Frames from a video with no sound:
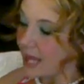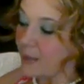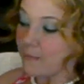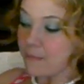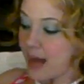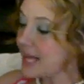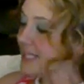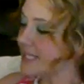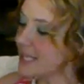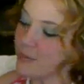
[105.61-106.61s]
It
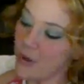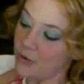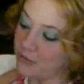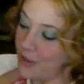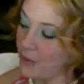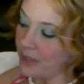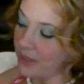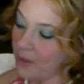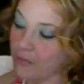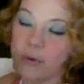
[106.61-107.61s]
might keep on
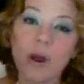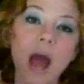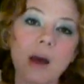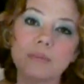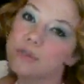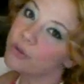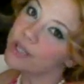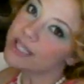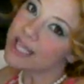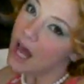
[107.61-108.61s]
flowing, perhaps, who
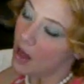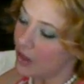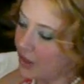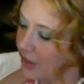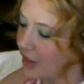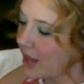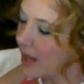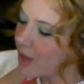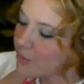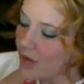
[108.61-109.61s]
can tell,
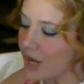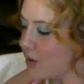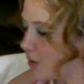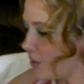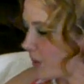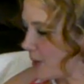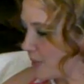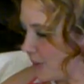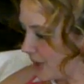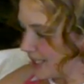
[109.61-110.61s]
right under the
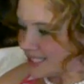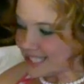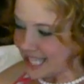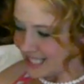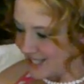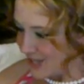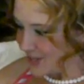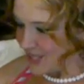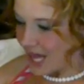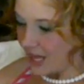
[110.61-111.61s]
people in Smeaton's
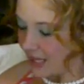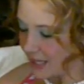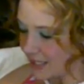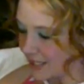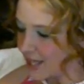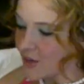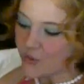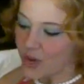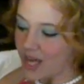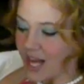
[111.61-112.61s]
hotel,
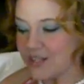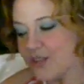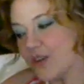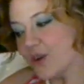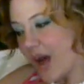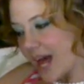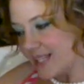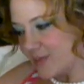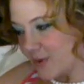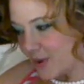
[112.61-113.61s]
right under the
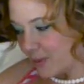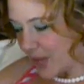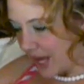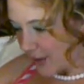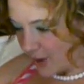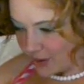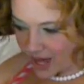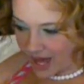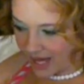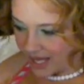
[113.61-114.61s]
grass where they're playing
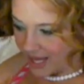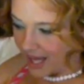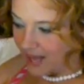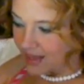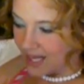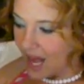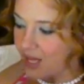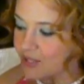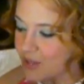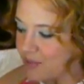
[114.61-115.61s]
croquet, then
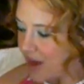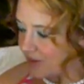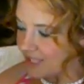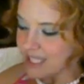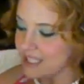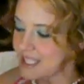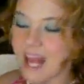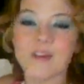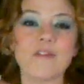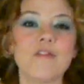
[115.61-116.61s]
under the mountains
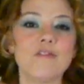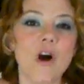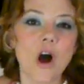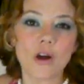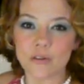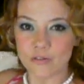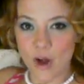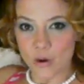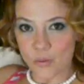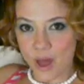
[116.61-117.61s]
and far,
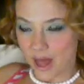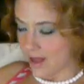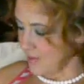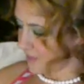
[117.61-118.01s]
far away.